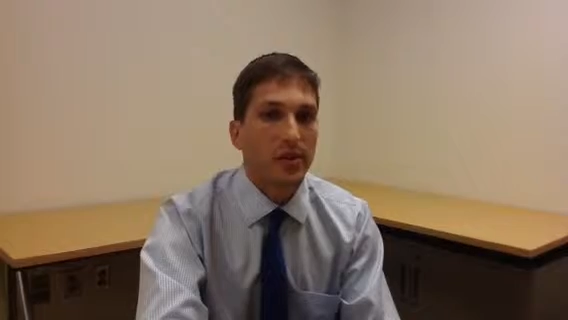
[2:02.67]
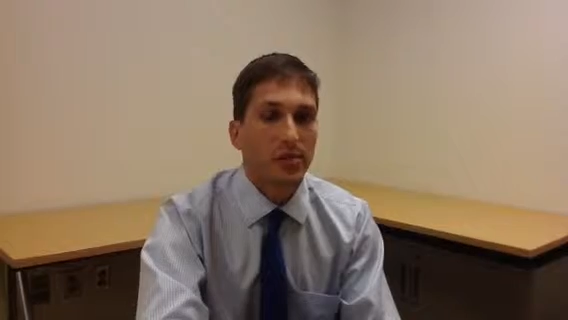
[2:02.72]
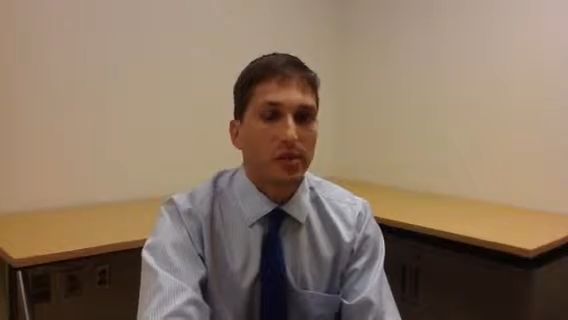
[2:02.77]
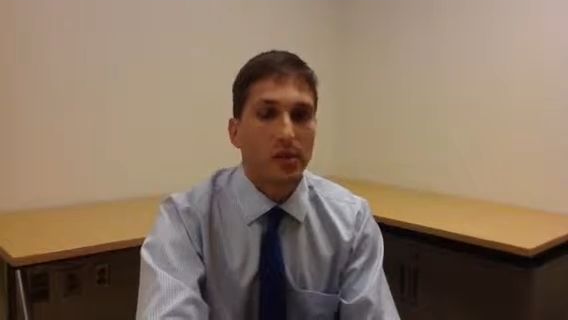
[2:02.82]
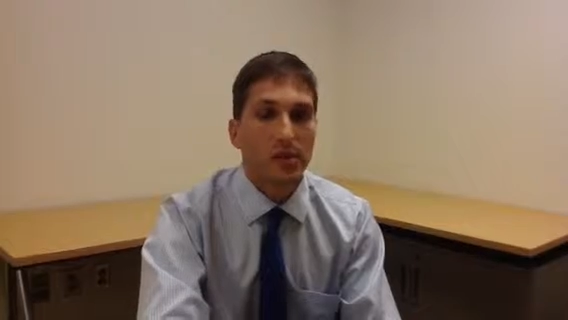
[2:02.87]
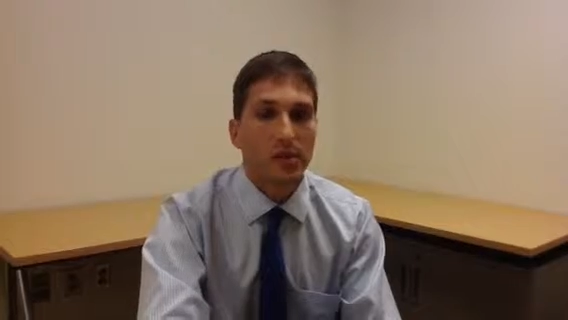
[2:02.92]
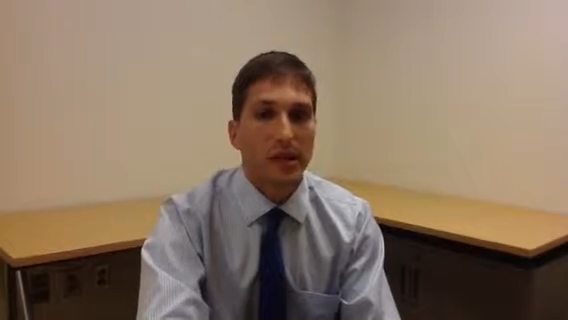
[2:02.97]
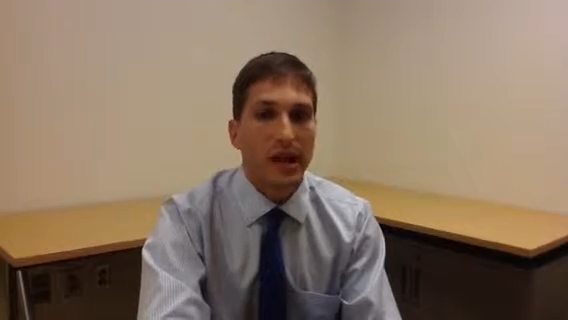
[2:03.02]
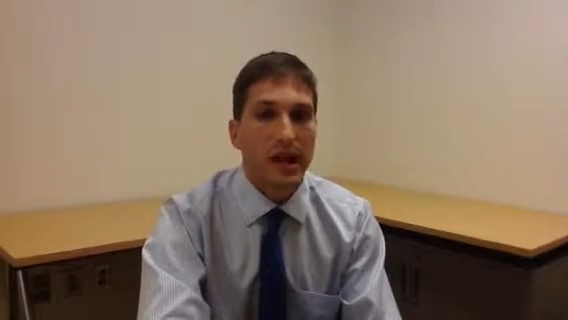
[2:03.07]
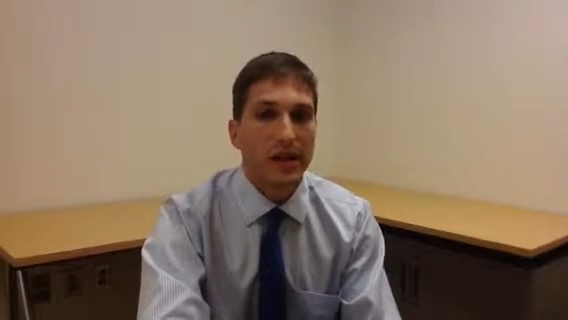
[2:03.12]
the
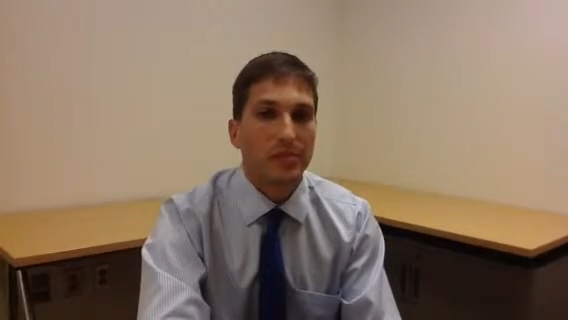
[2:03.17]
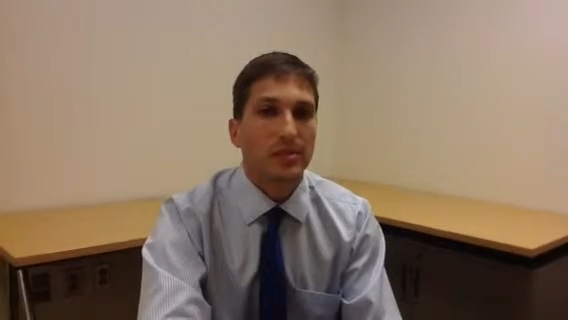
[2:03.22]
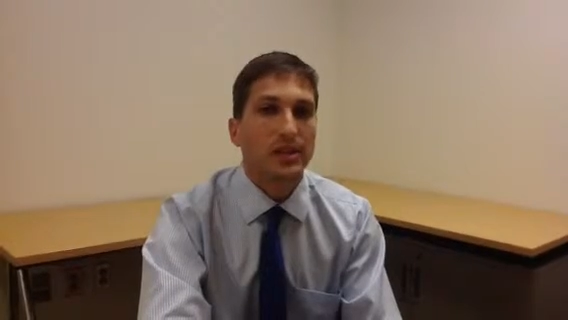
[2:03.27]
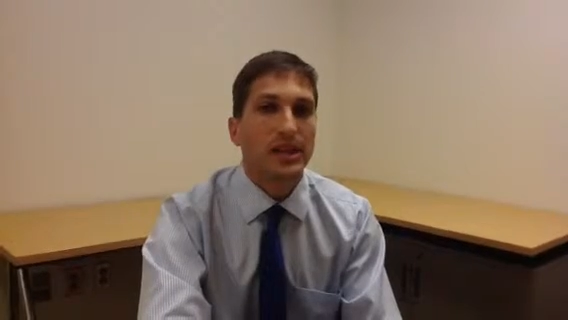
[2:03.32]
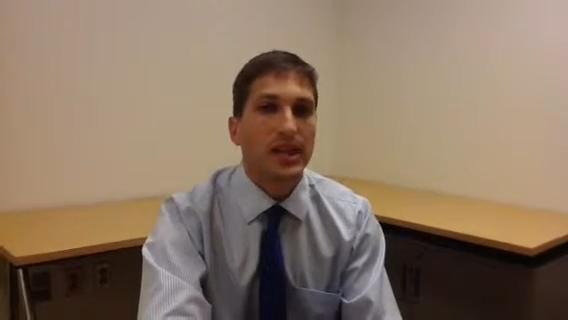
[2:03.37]
mobile app